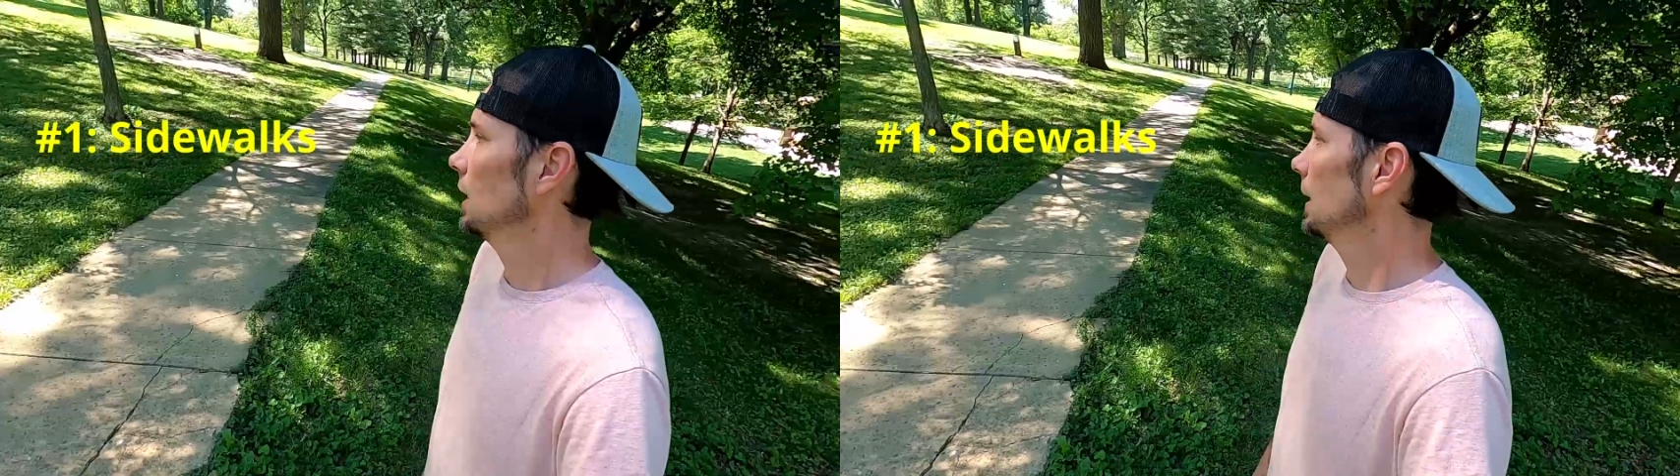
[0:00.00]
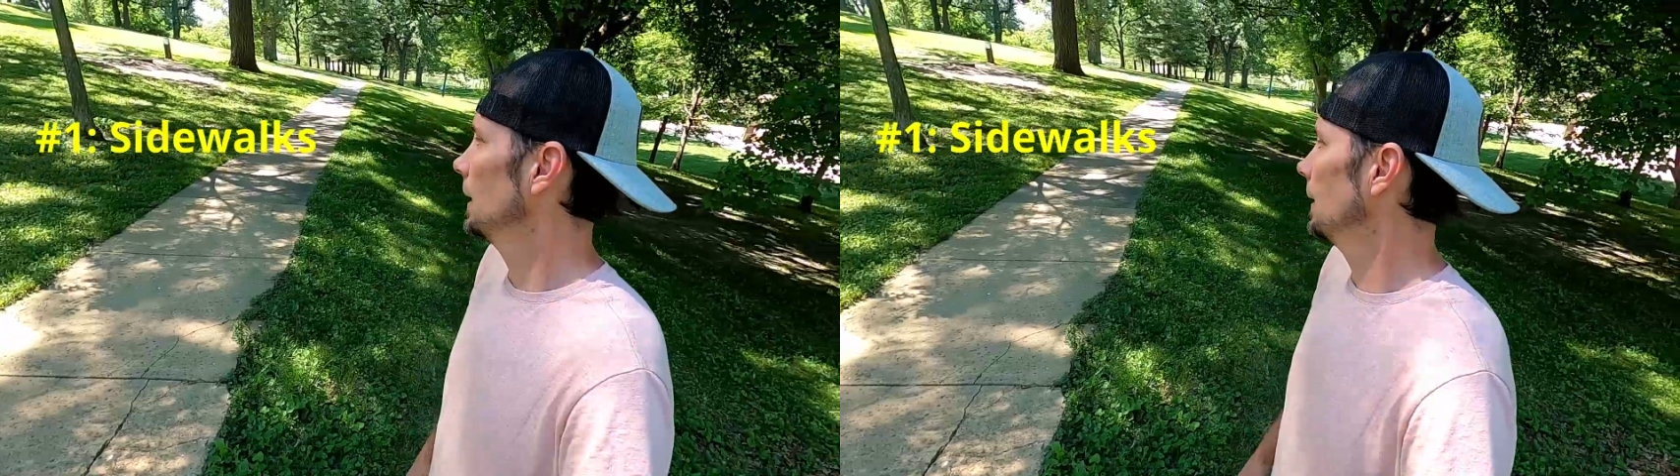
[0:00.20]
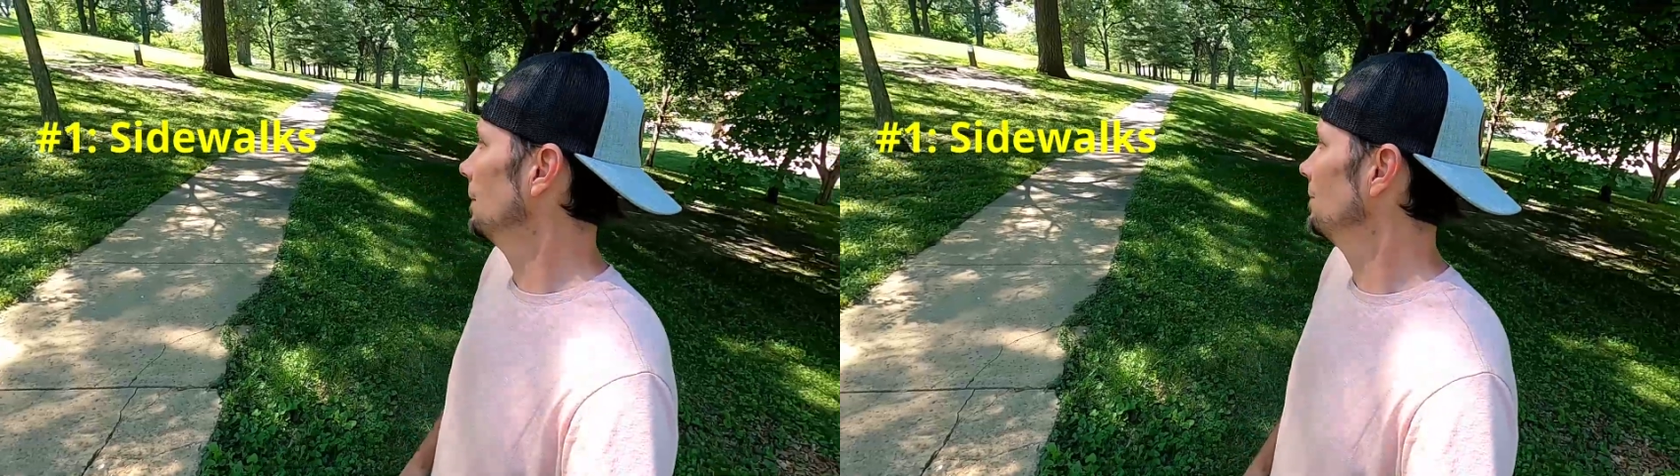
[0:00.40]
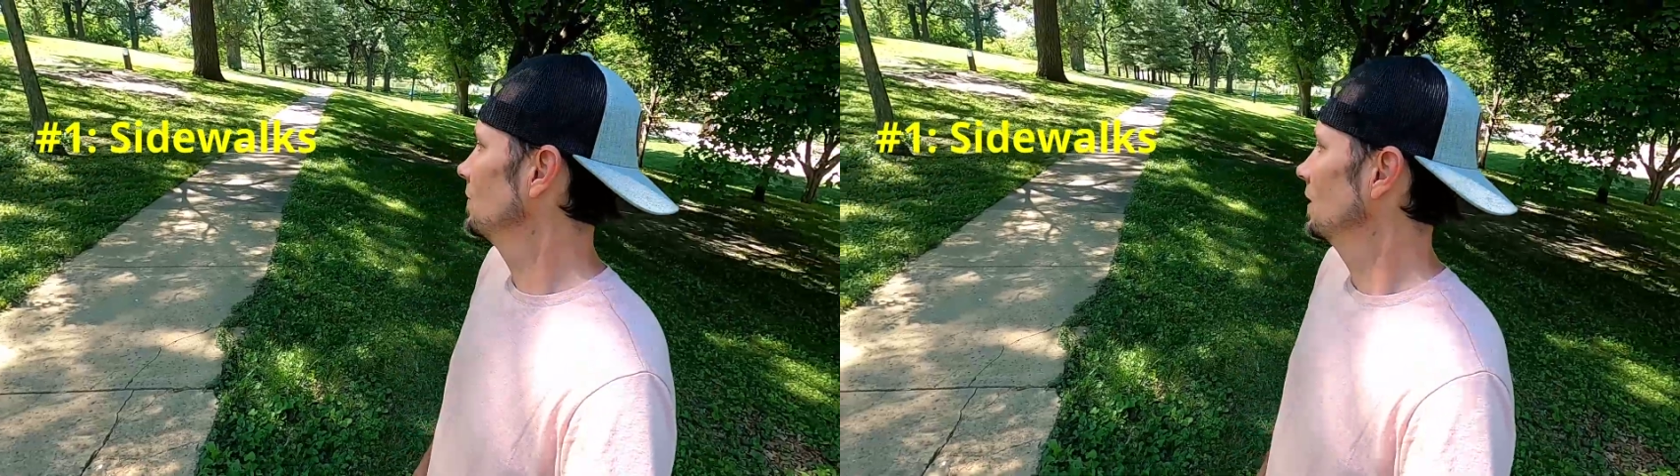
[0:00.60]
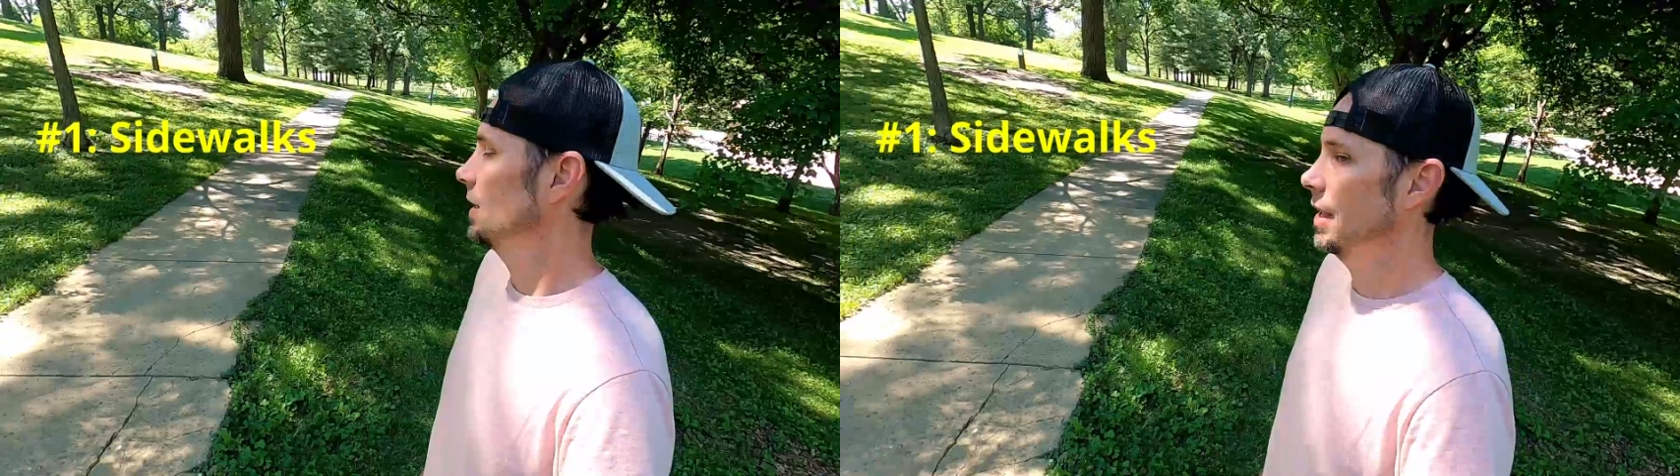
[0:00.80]
Um,
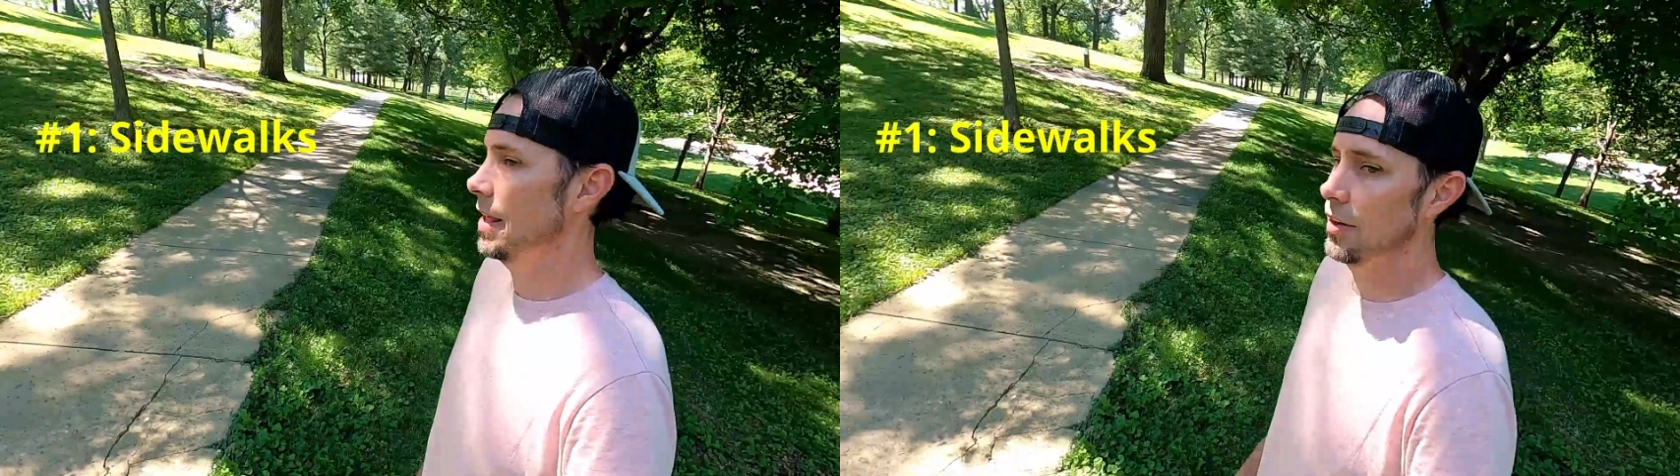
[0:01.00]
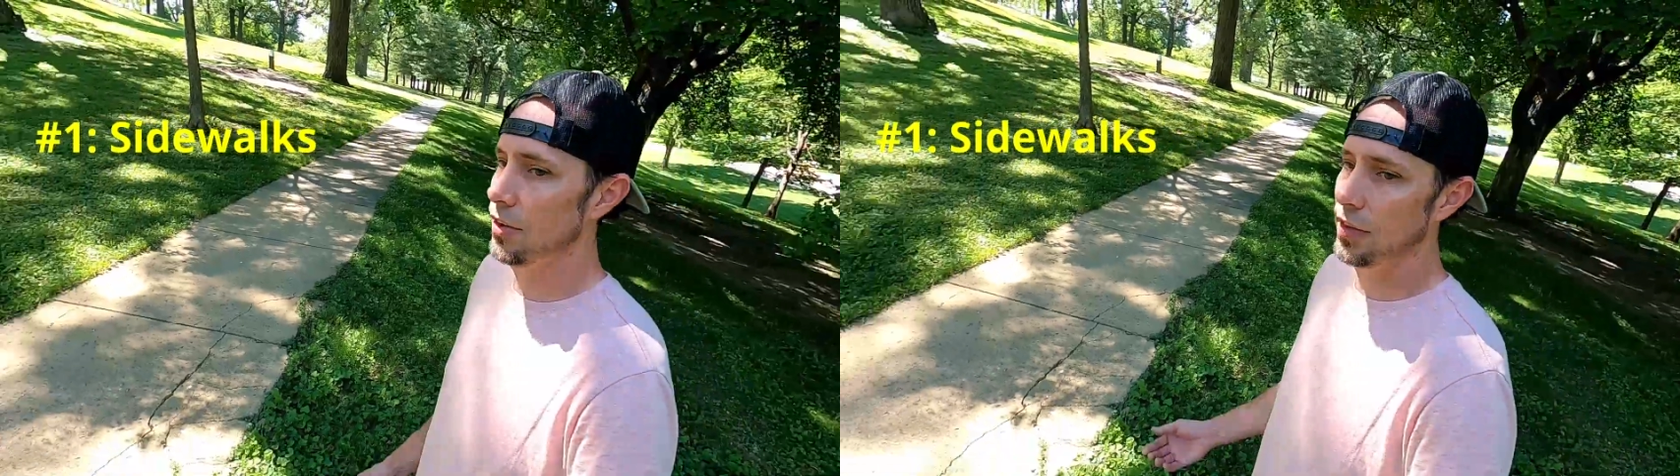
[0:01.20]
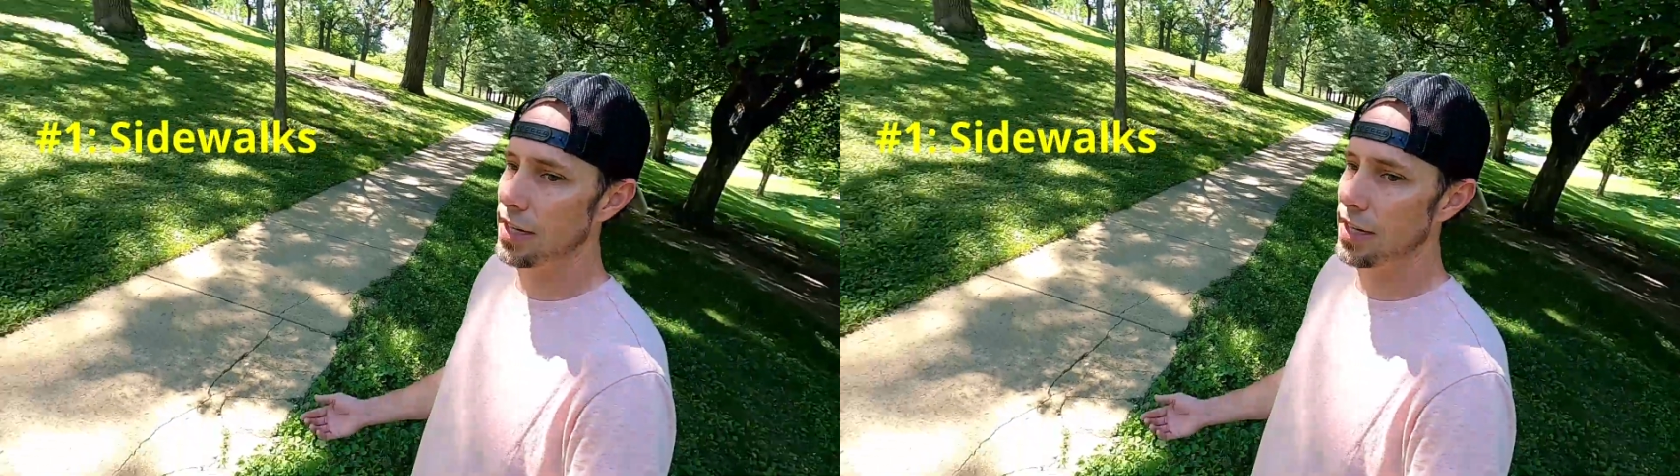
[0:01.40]
another